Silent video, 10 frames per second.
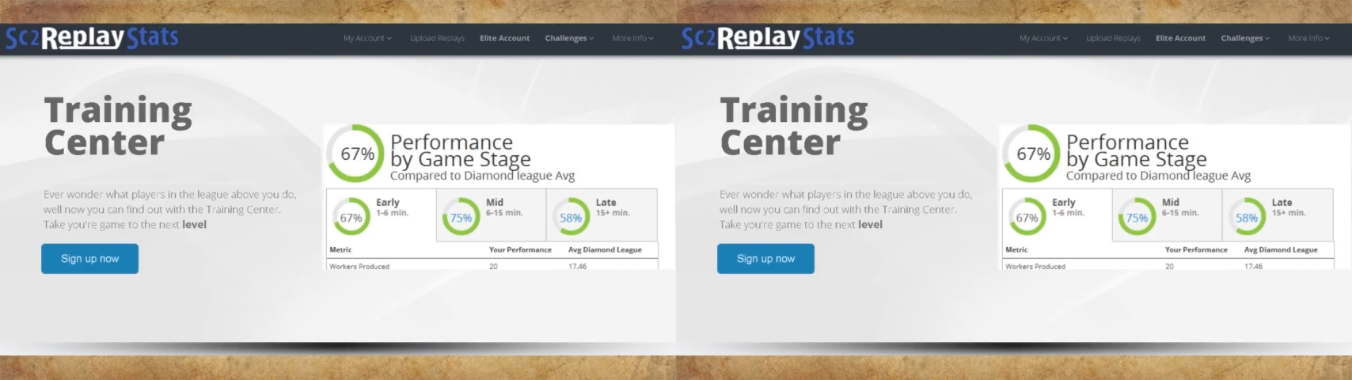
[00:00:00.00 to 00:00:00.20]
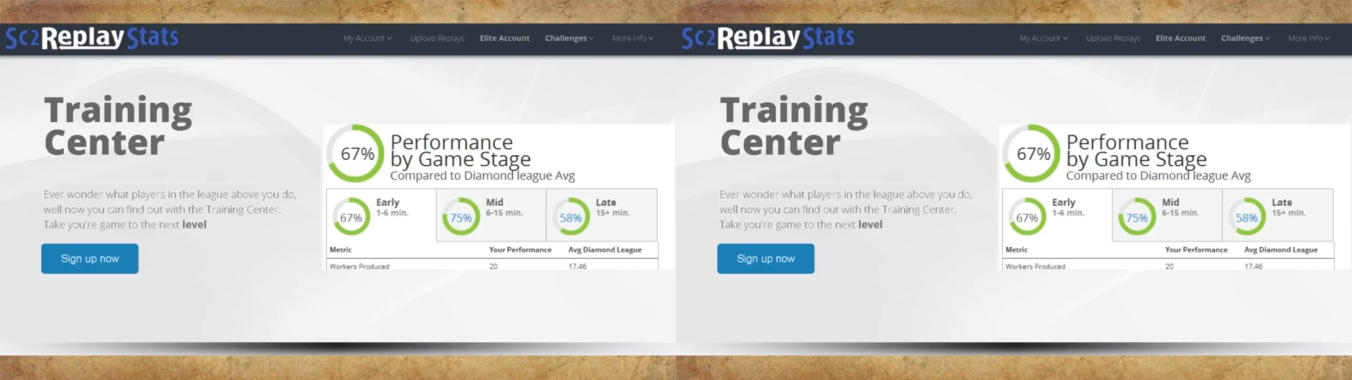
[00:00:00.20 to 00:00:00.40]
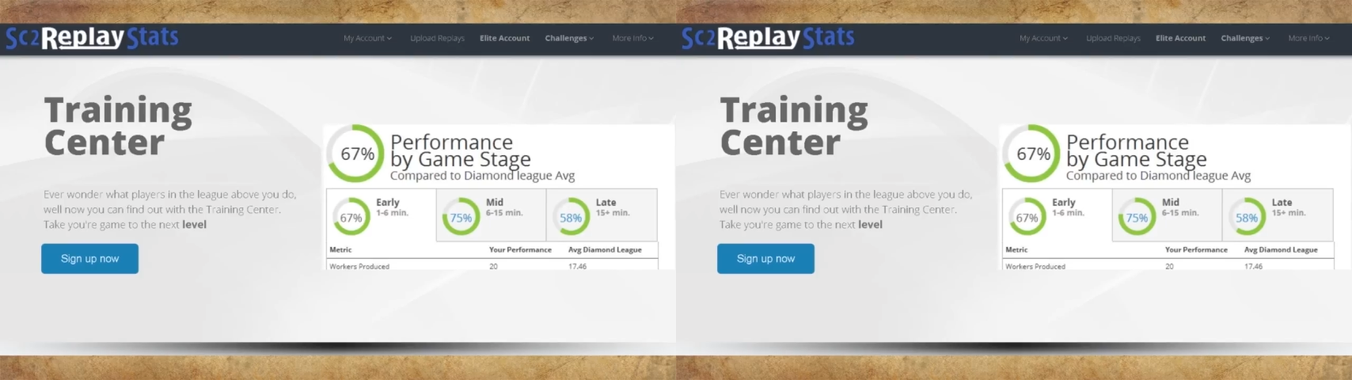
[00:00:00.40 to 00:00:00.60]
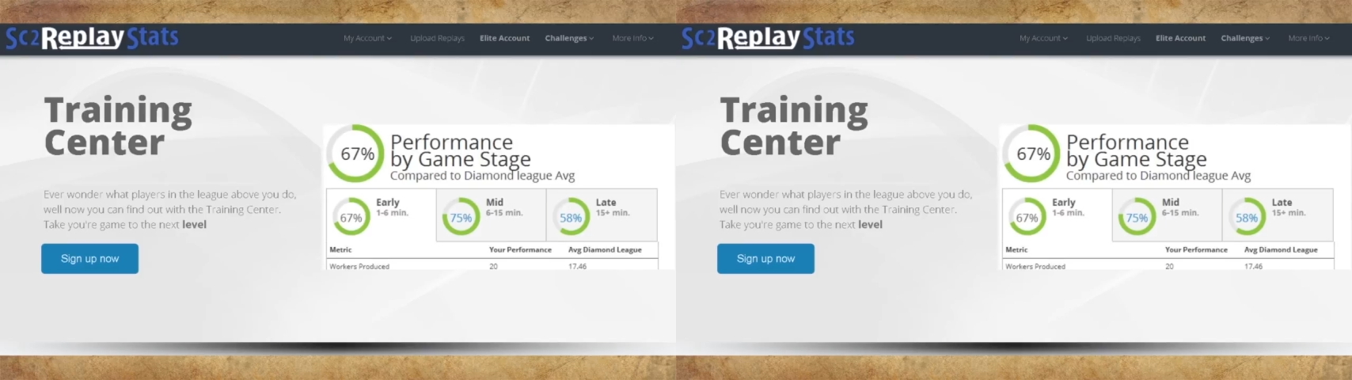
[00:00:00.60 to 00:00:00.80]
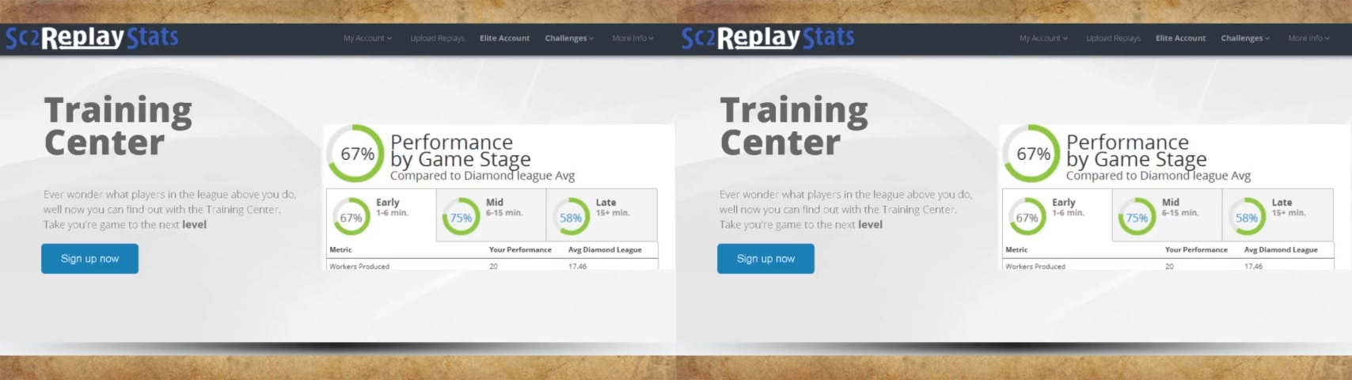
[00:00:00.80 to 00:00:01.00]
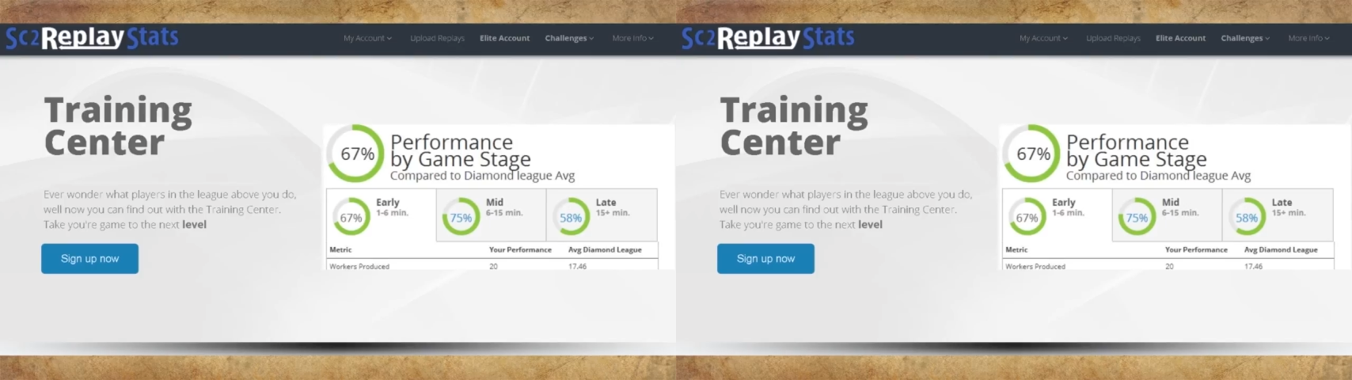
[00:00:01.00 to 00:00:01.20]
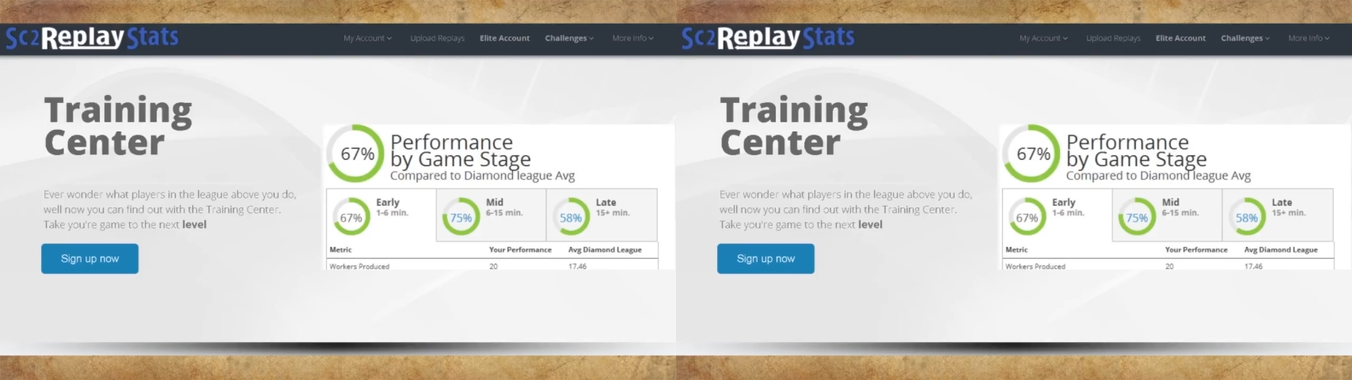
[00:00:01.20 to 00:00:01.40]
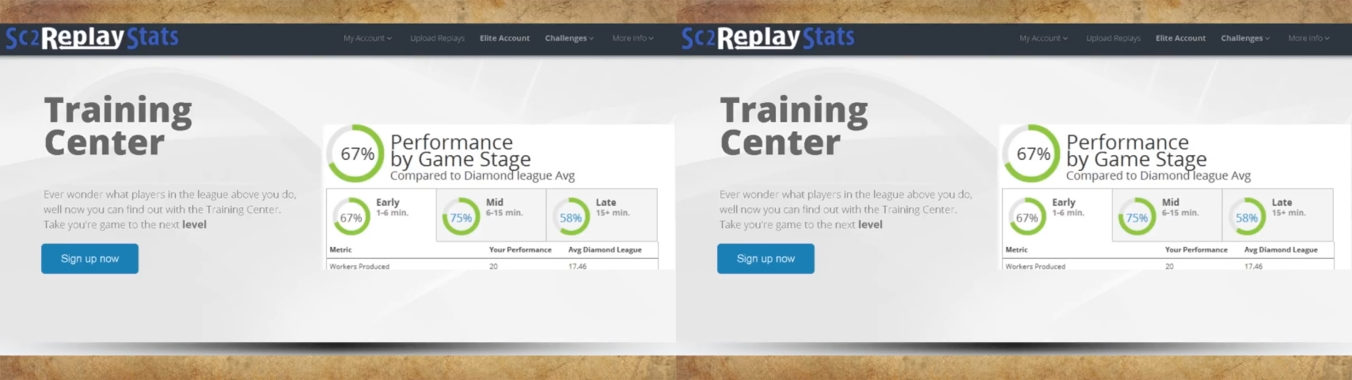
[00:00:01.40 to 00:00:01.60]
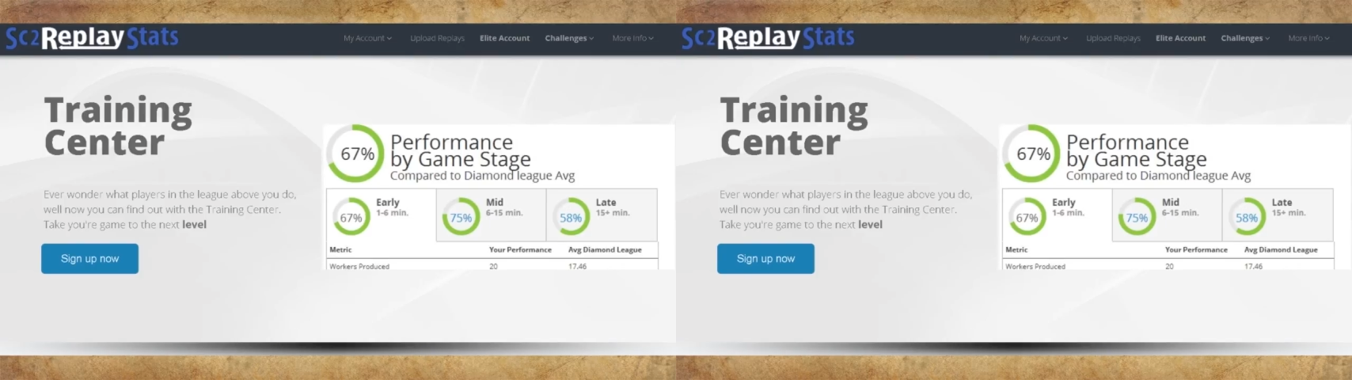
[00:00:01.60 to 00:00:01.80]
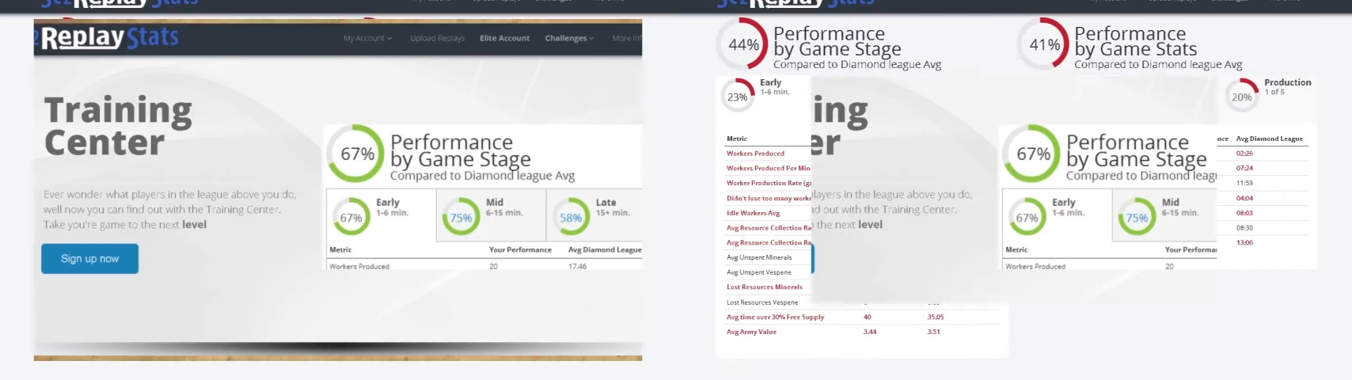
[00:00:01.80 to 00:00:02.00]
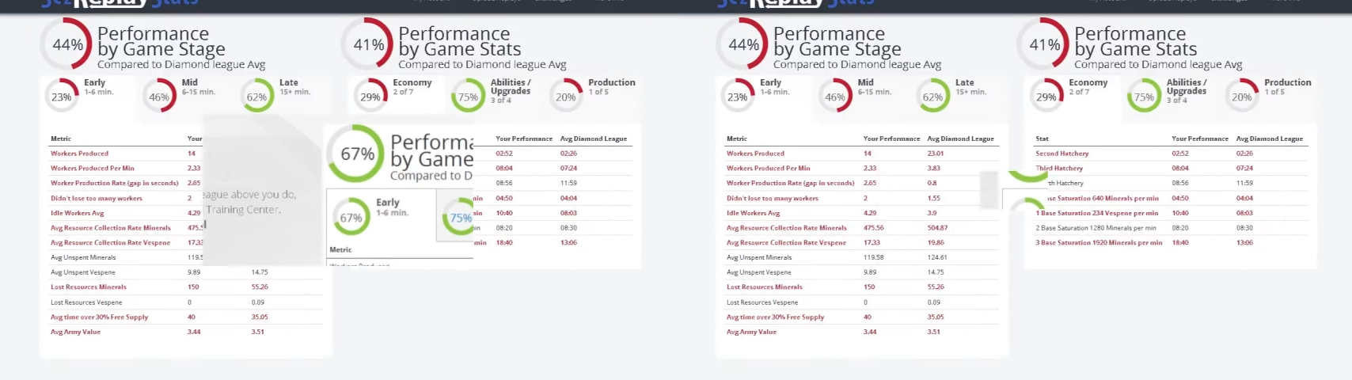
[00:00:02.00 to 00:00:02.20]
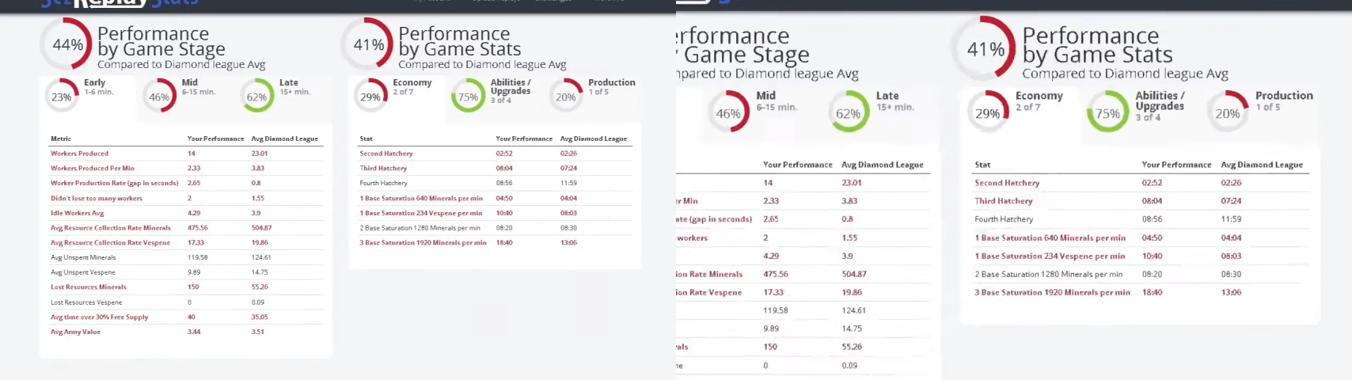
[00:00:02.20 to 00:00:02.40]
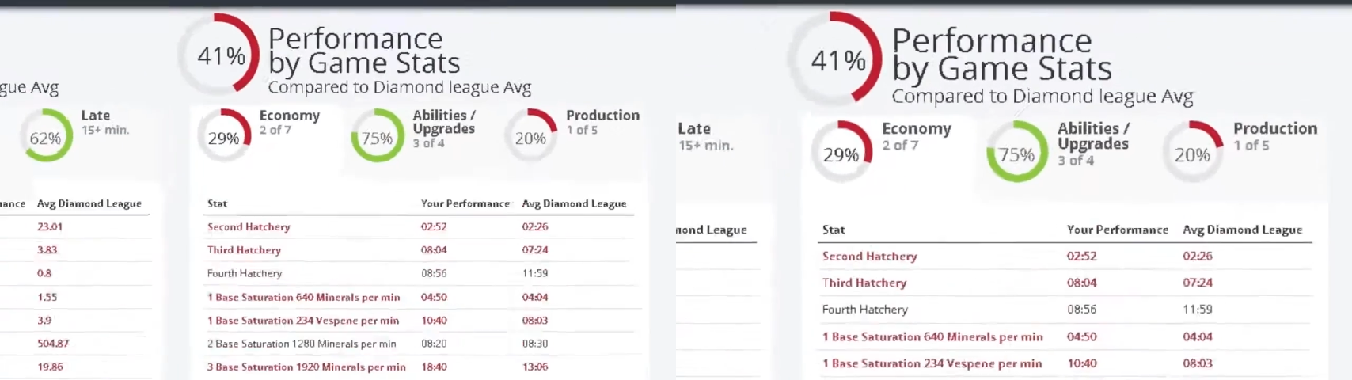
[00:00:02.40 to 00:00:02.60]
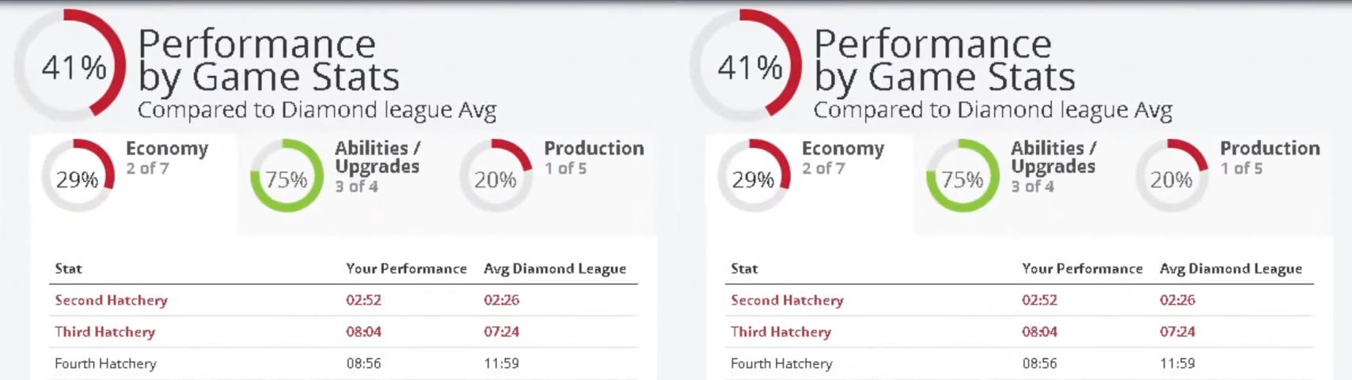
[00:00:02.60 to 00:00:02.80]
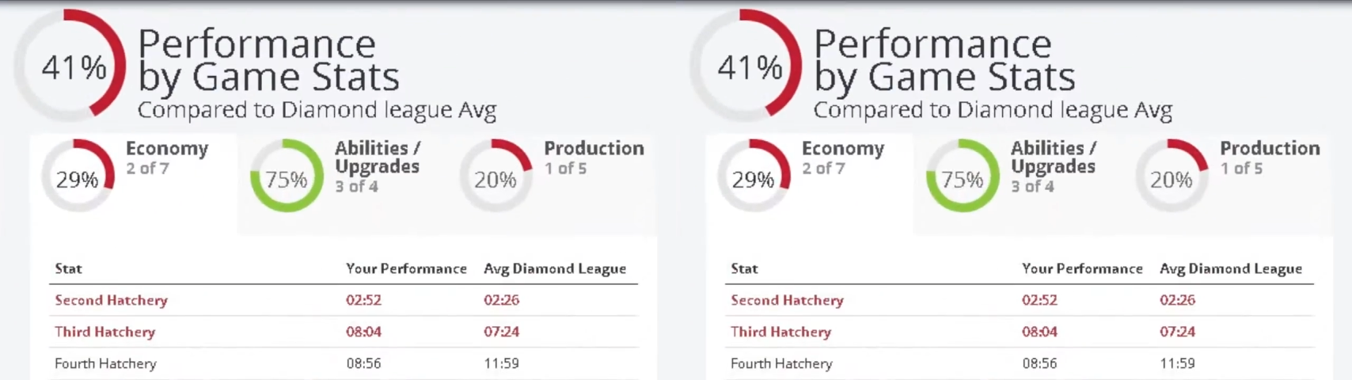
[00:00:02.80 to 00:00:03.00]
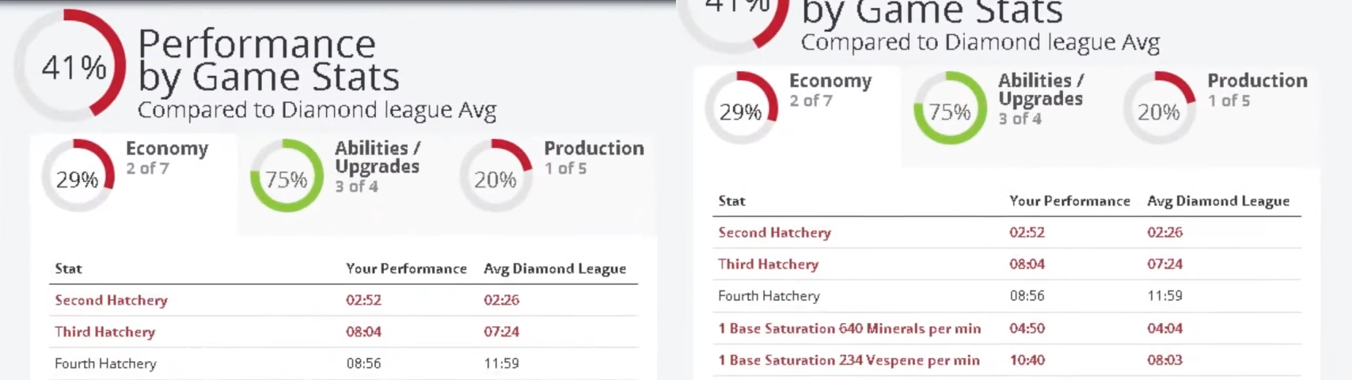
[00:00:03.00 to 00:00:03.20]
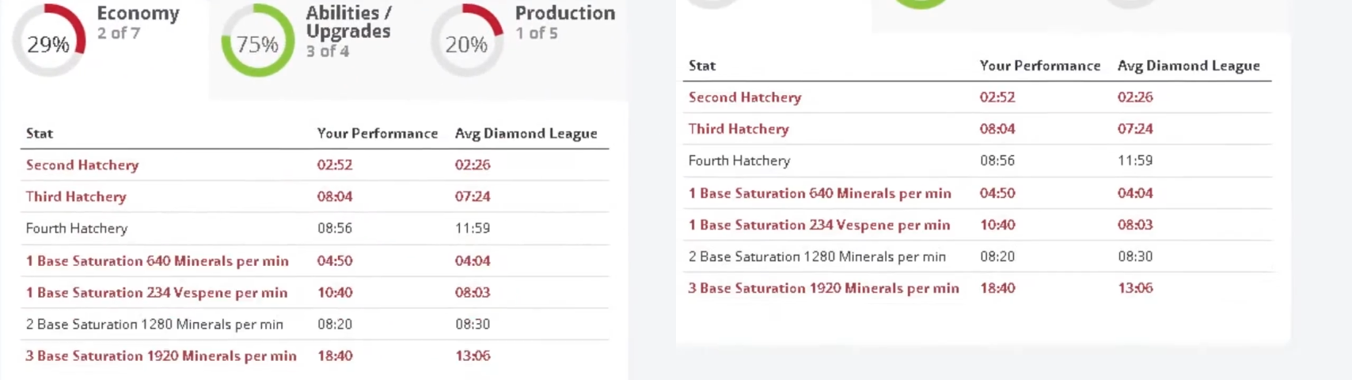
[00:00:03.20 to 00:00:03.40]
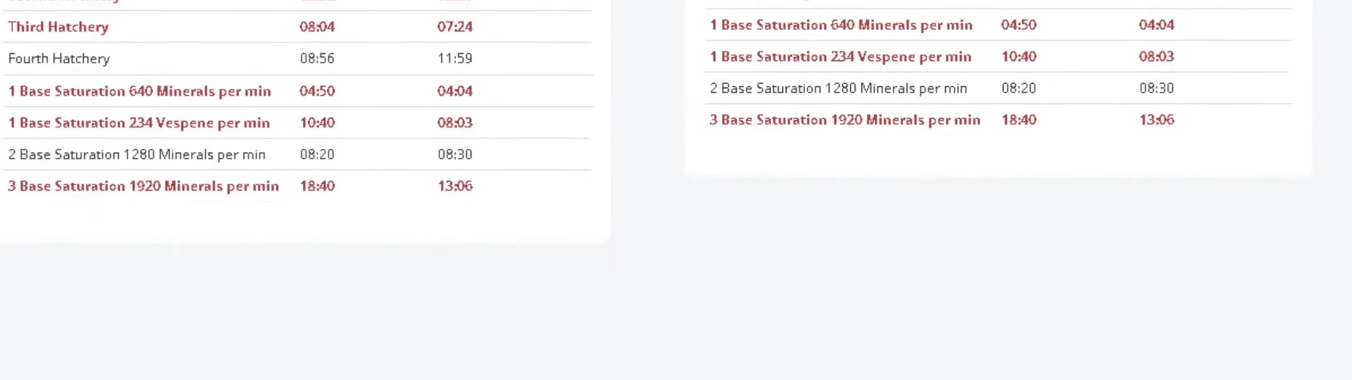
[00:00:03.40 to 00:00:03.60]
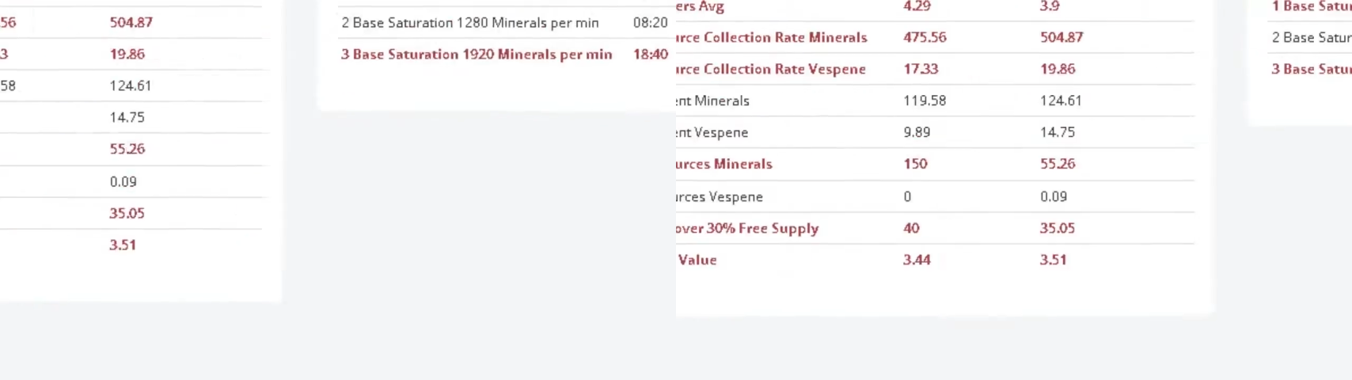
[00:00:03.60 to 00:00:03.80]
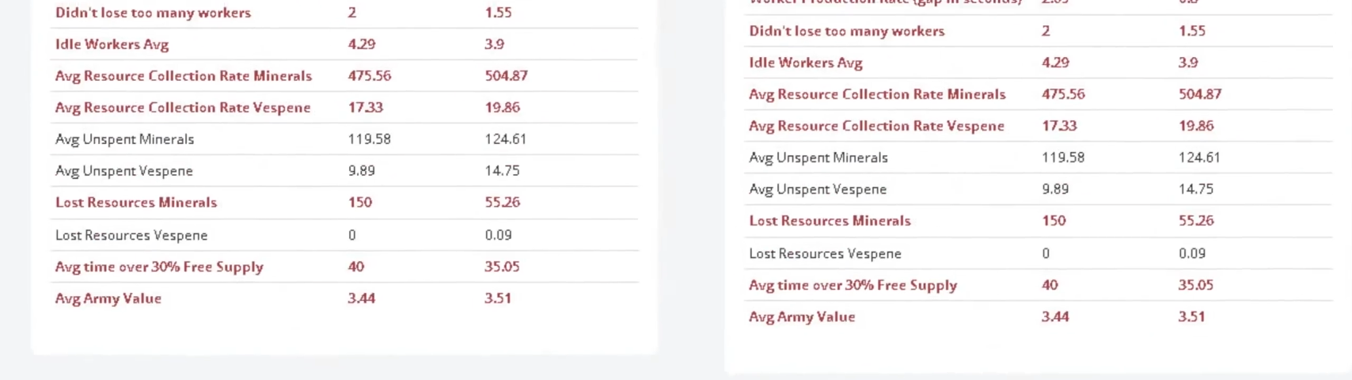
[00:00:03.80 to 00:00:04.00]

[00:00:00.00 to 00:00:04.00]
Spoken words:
No face is visible, so there are no lips to read.